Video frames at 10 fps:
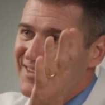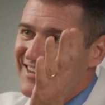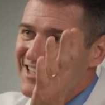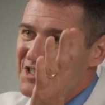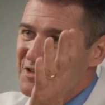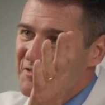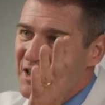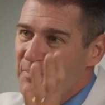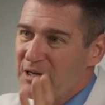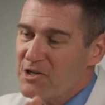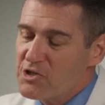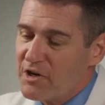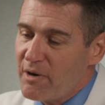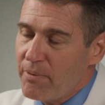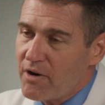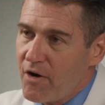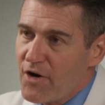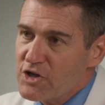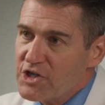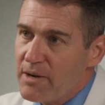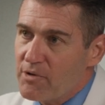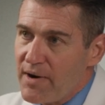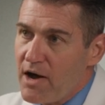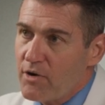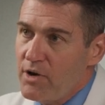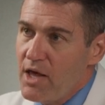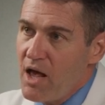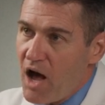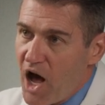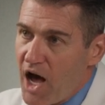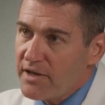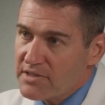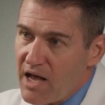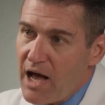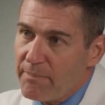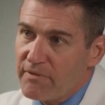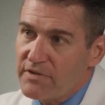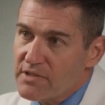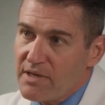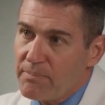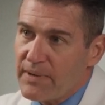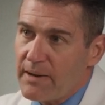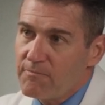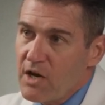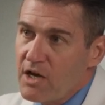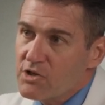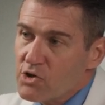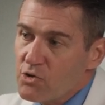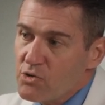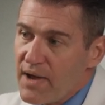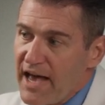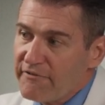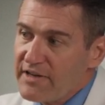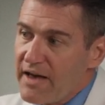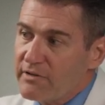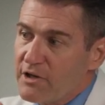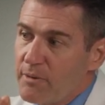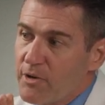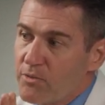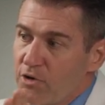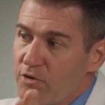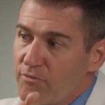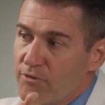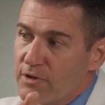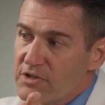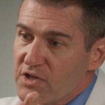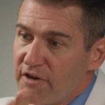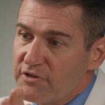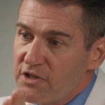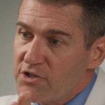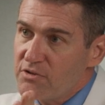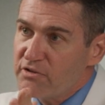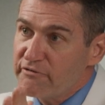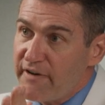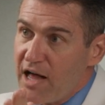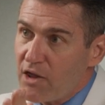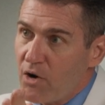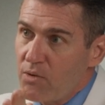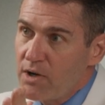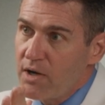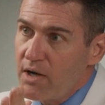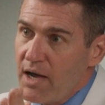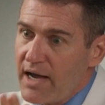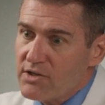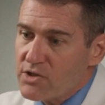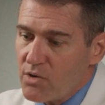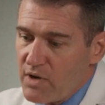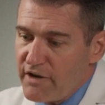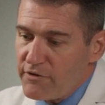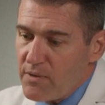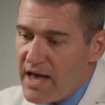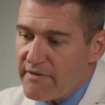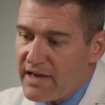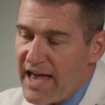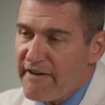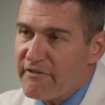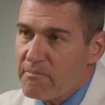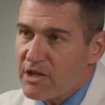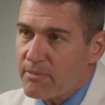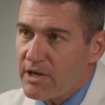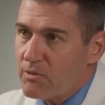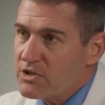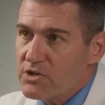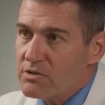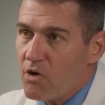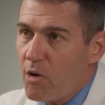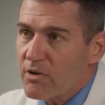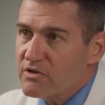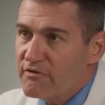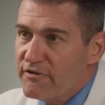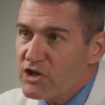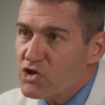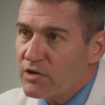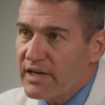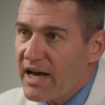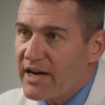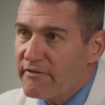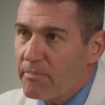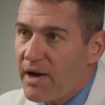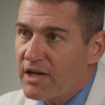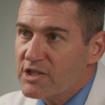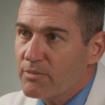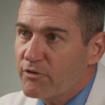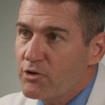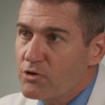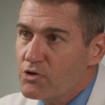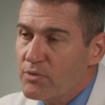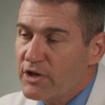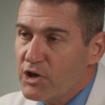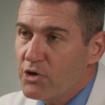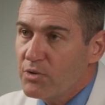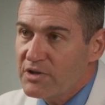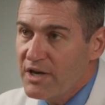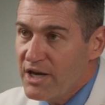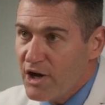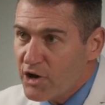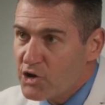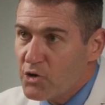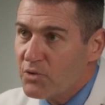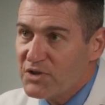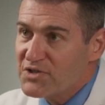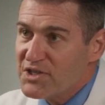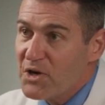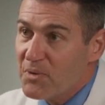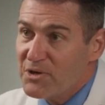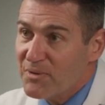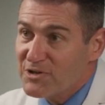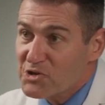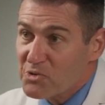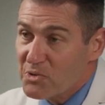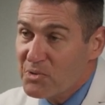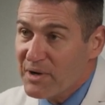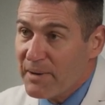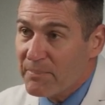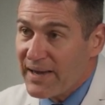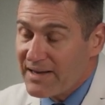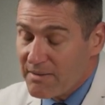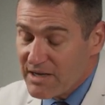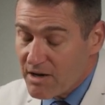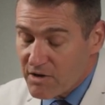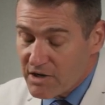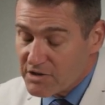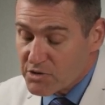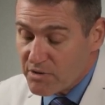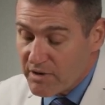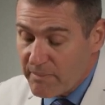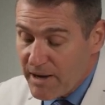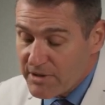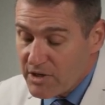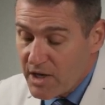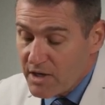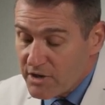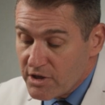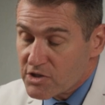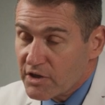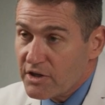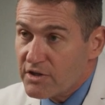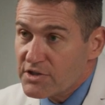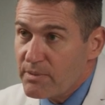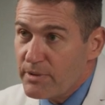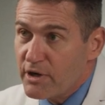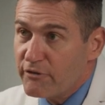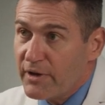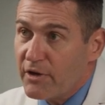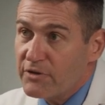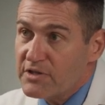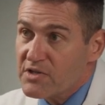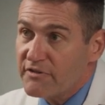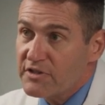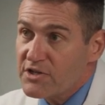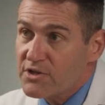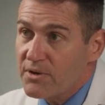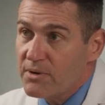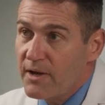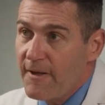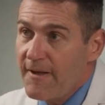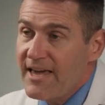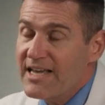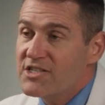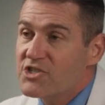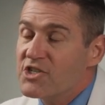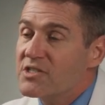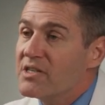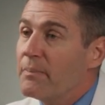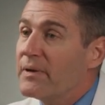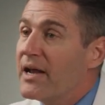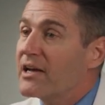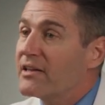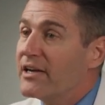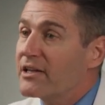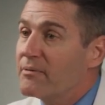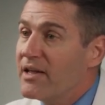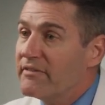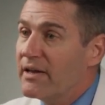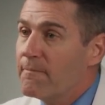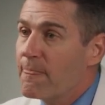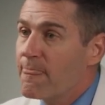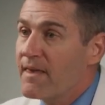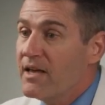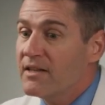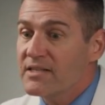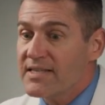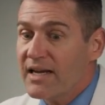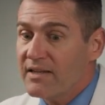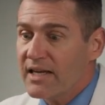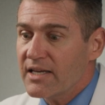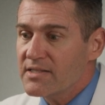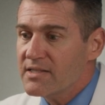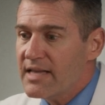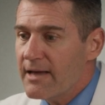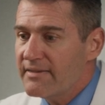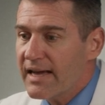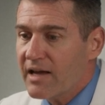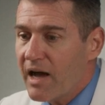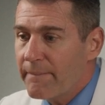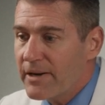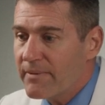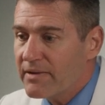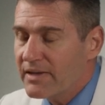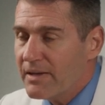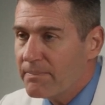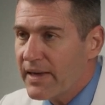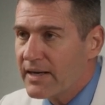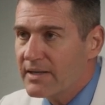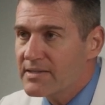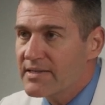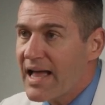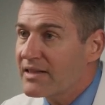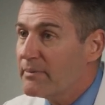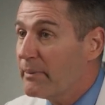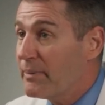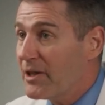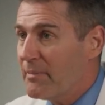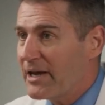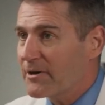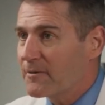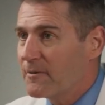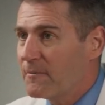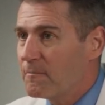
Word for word: that you're developing because you're going to put a heart shaped crown on top of this implant. So you have to have a little bit of room for the soft tissue to follow and so if you have a half a millimeter, which is almost visually not even possible for you to acute, acutely see when you unscrew an implant, I mean, or unscrew an abutment, you just look in there and see beautiful, healthy, soft tissue. It's just simply not clinically relevant. The second thing is, is that that cupping around the implant is not the papilla maker.